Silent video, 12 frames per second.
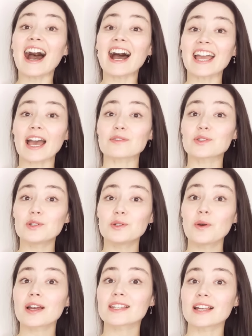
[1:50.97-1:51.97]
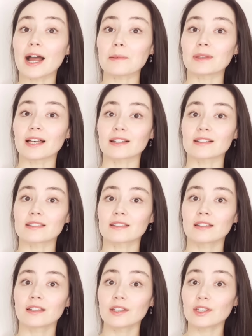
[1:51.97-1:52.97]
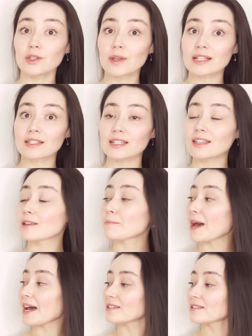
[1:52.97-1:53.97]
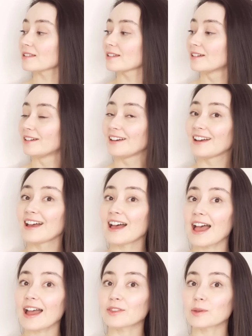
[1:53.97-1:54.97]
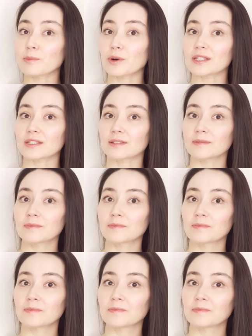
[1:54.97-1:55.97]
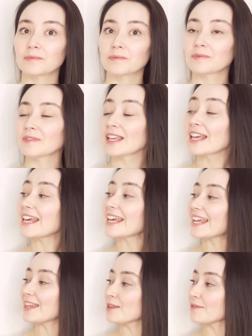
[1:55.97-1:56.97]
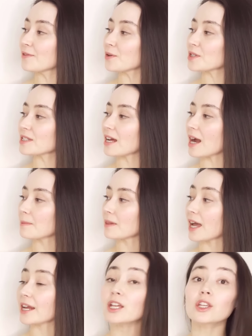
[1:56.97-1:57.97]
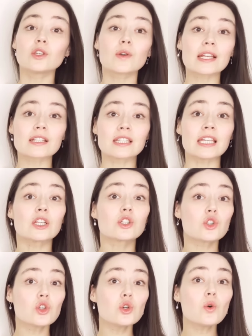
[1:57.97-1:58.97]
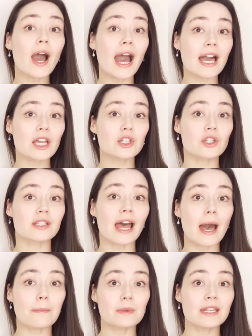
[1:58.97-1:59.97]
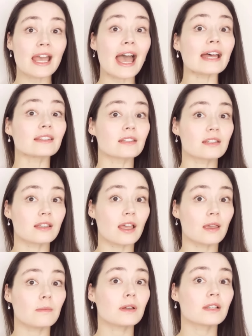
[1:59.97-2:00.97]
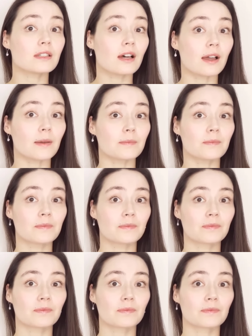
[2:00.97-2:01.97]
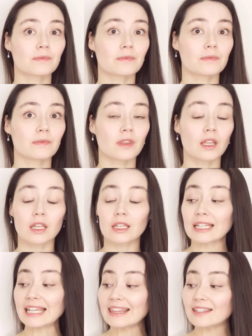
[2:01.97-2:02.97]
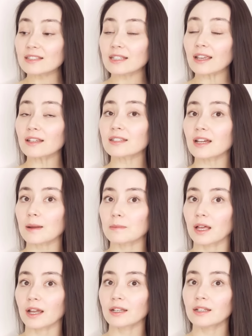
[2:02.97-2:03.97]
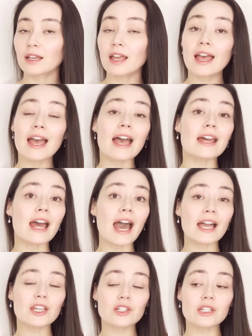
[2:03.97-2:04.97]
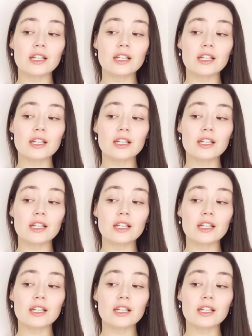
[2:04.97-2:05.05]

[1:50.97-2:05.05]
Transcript: I have two timelines. You can see the past and the present. In the first timeline, you can see two actions happening at the same time. In the second timeline, an action